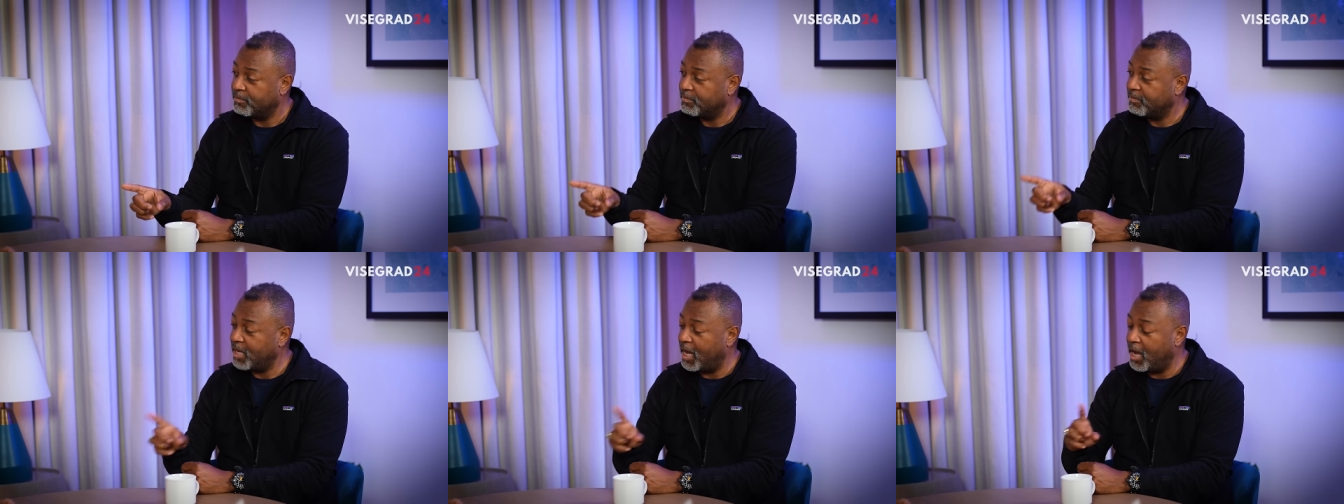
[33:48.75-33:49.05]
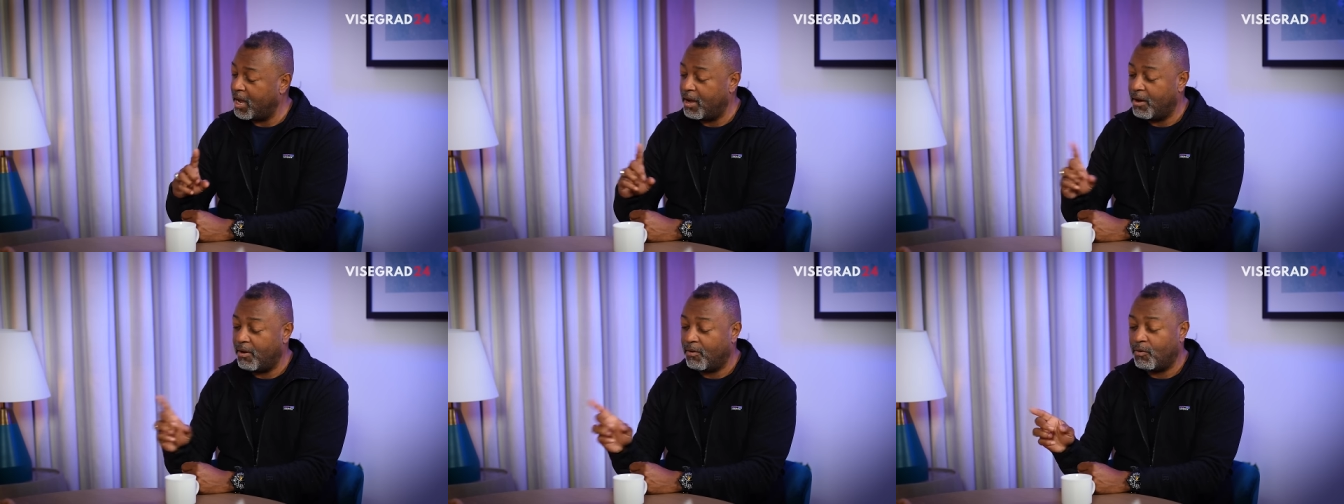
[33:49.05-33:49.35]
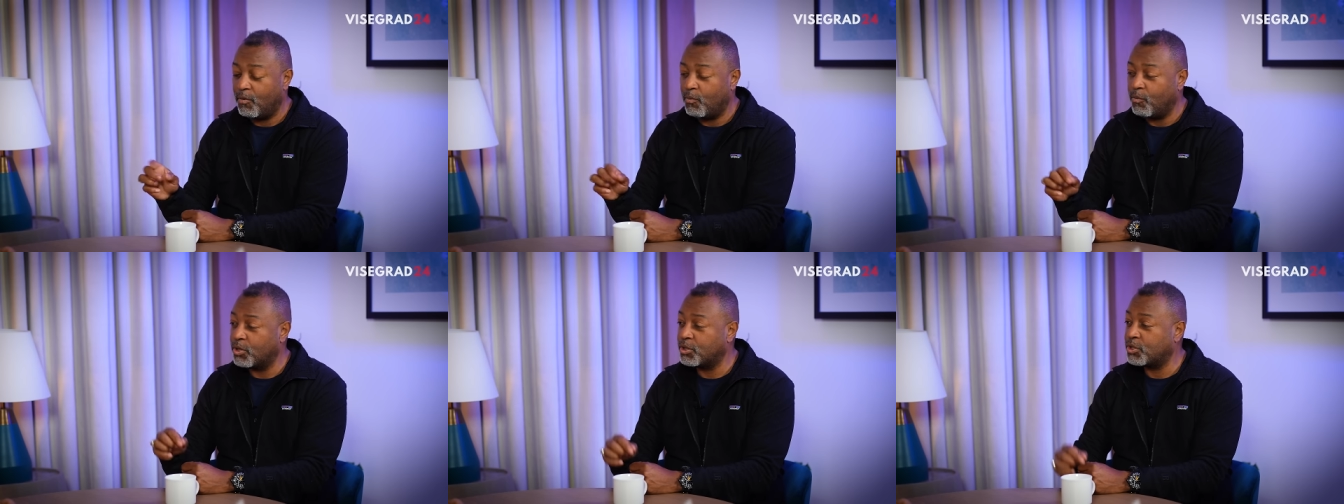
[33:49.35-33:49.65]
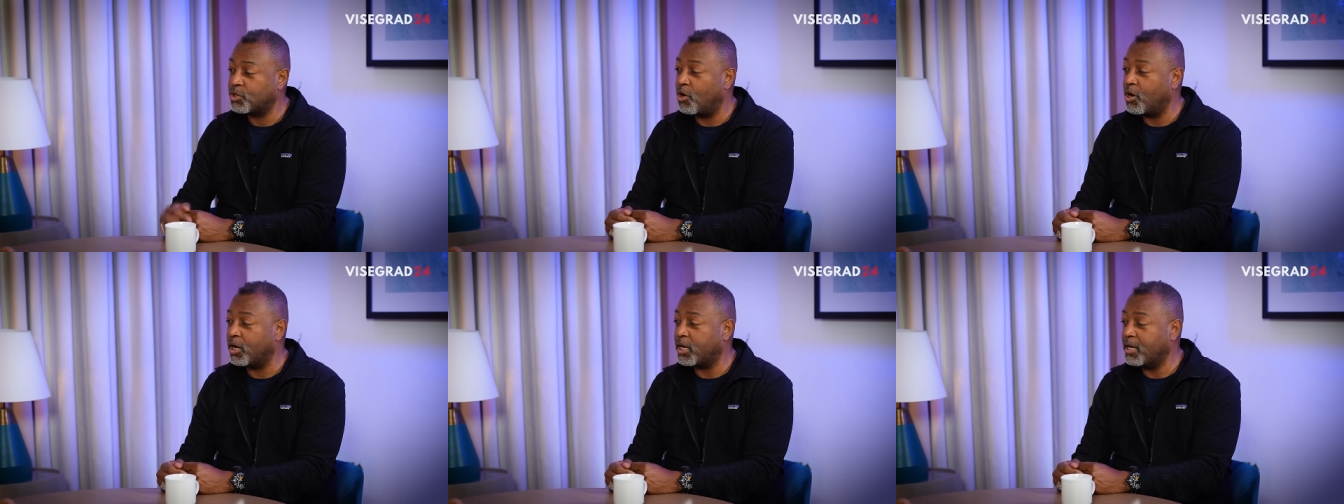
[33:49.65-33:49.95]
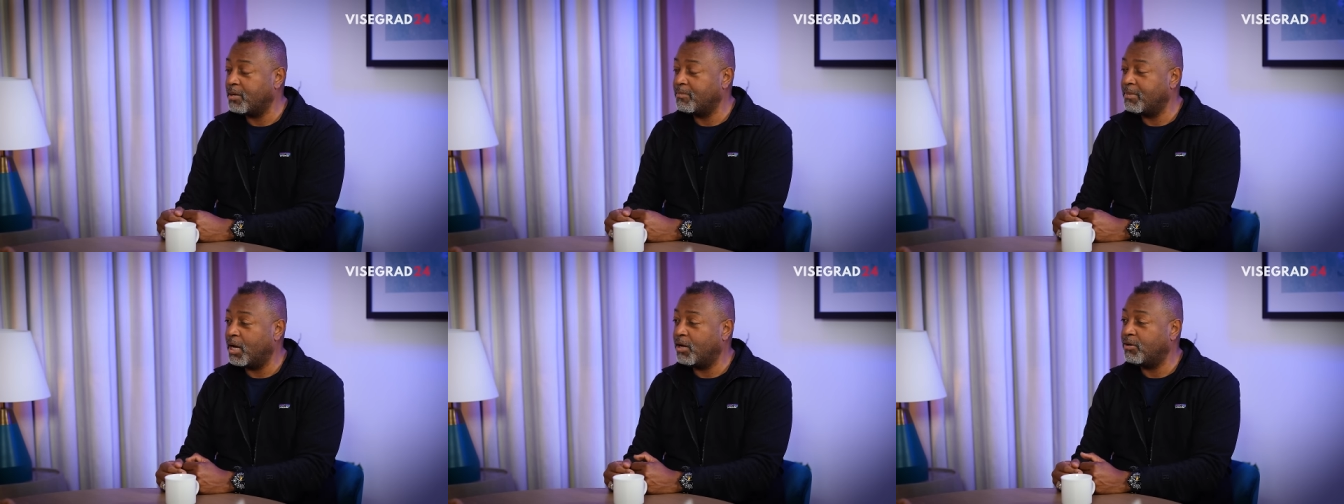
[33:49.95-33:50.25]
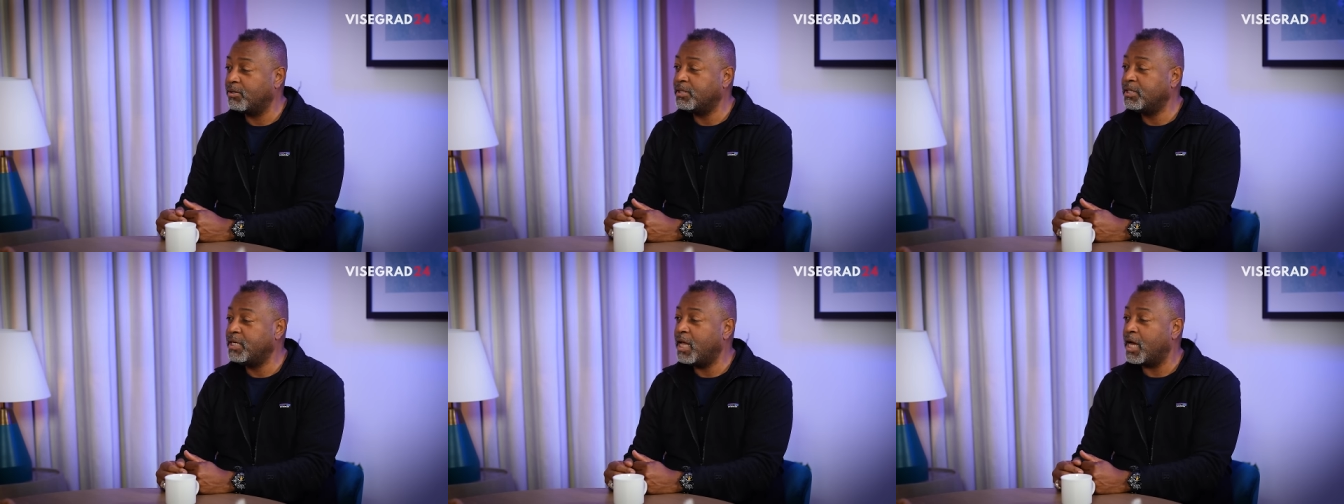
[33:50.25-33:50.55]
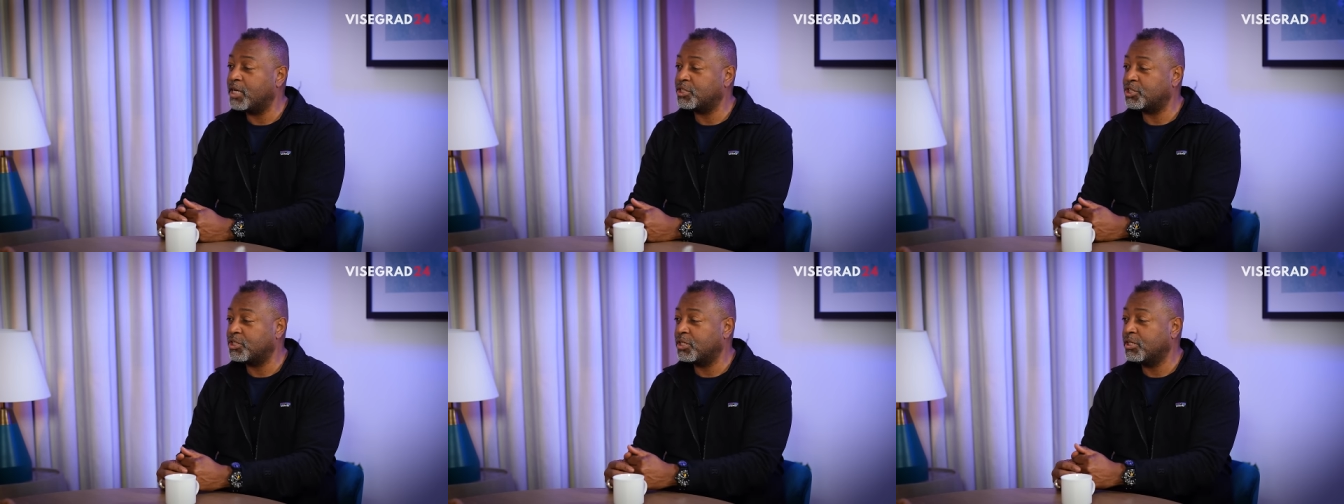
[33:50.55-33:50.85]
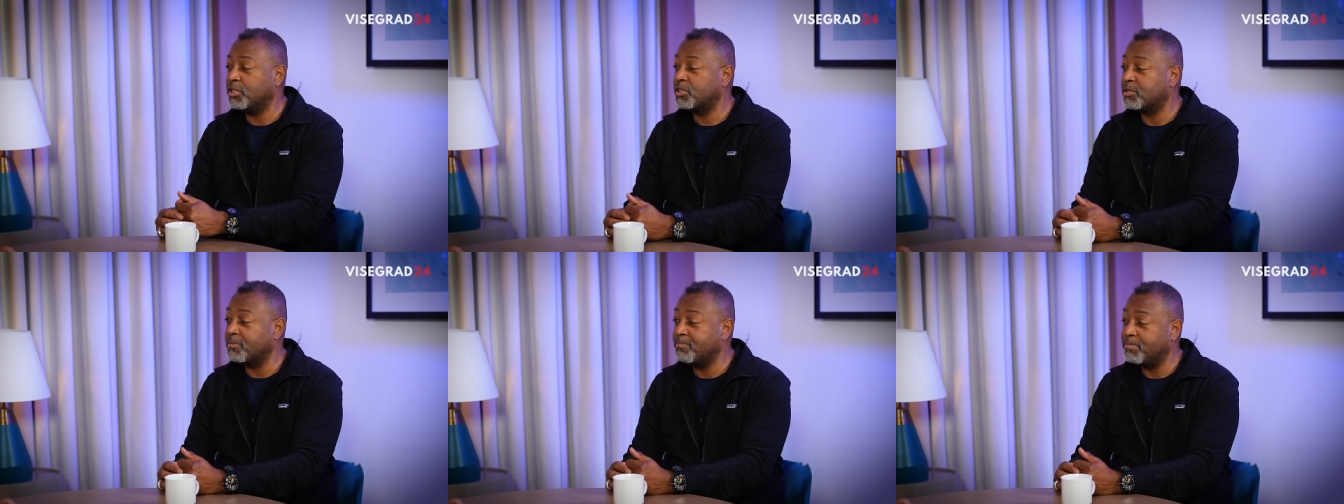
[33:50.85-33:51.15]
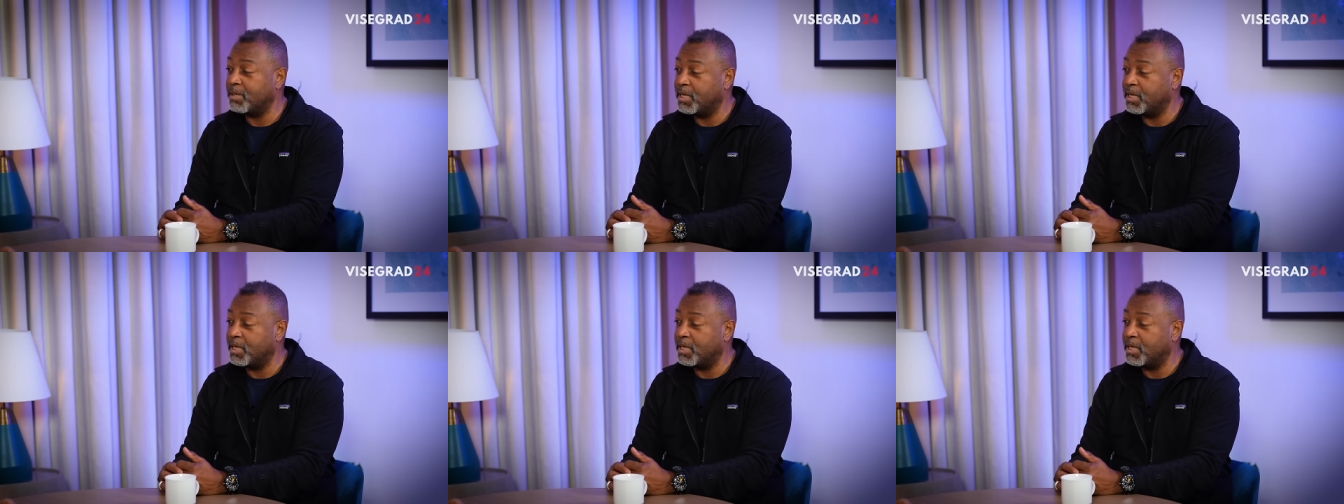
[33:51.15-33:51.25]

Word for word: Now we're talking about nationalism